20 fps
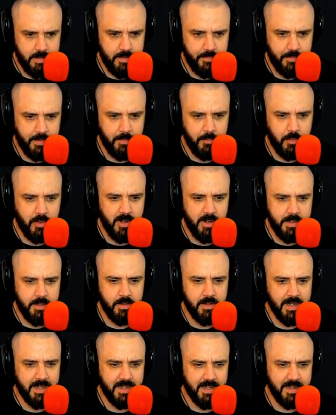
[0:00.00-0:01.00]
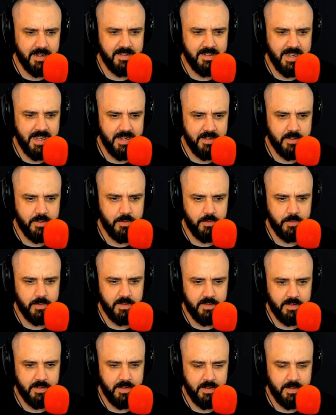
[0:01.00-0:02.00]
If I'm right, you got to get a tattoo that
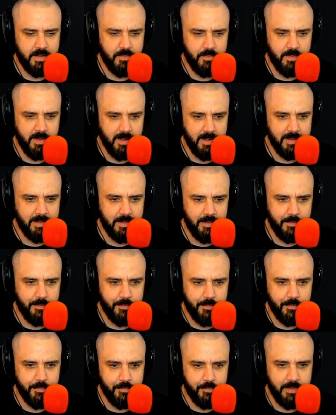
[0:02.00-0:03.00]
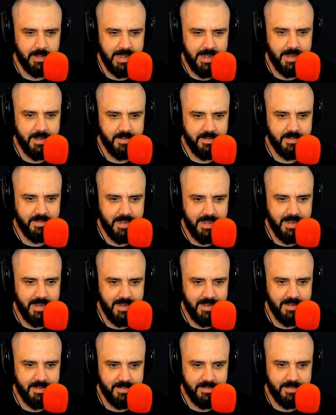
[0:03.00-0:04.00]
said "I love Vladd's
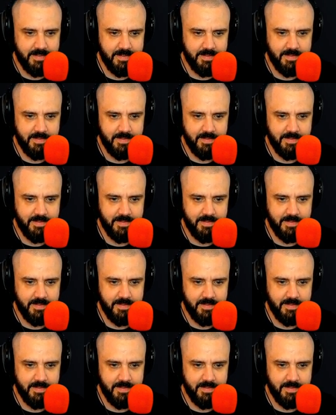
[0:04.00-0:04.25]
ass."